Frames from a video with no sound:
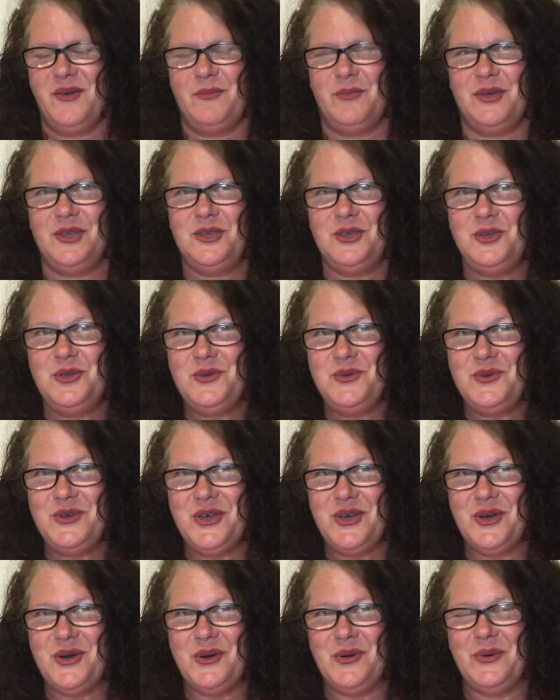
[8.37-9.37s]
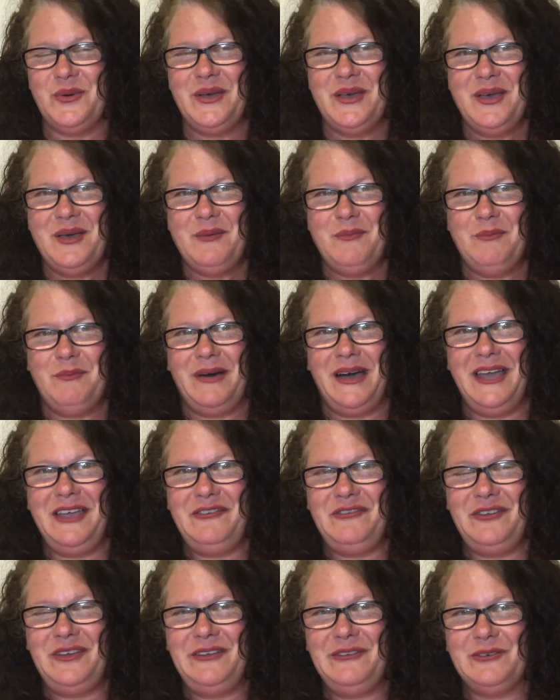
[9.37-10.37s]
But my
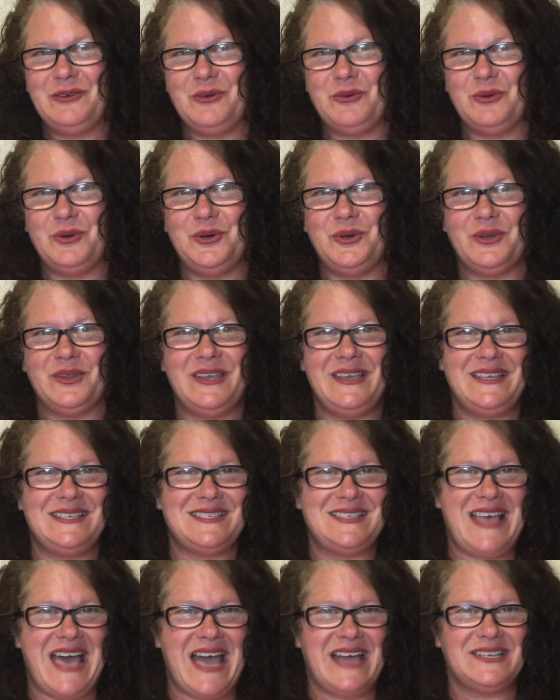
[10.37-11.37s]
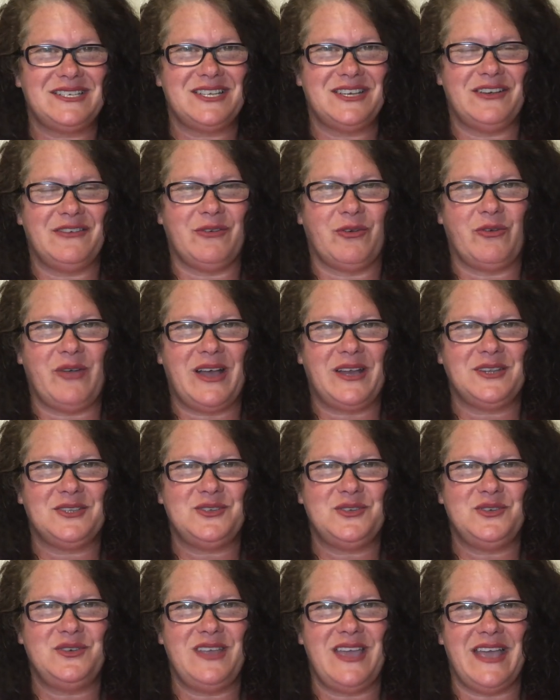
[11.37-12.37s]
favorite role is that of a
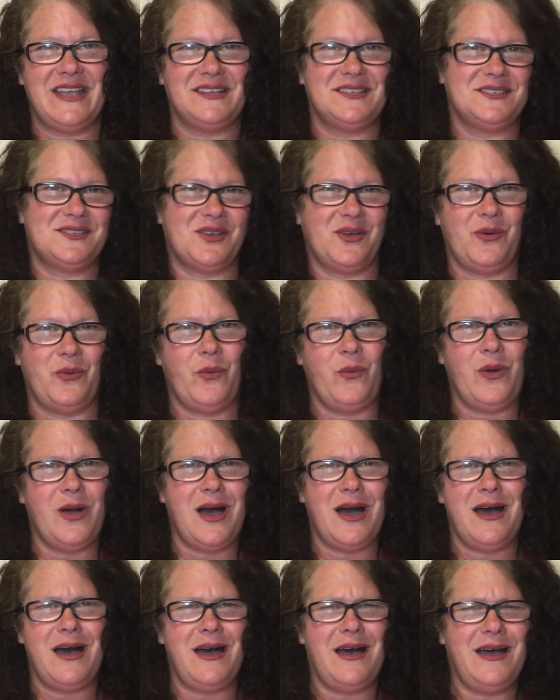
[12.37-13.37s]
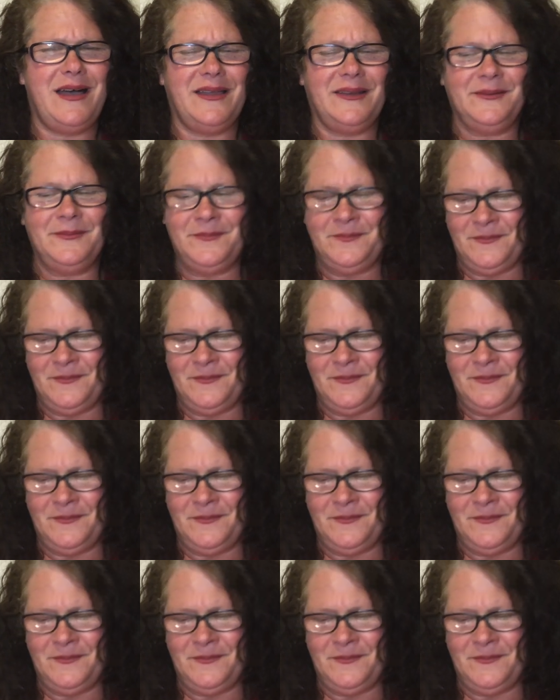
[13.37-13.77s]
gratitude gangster. What?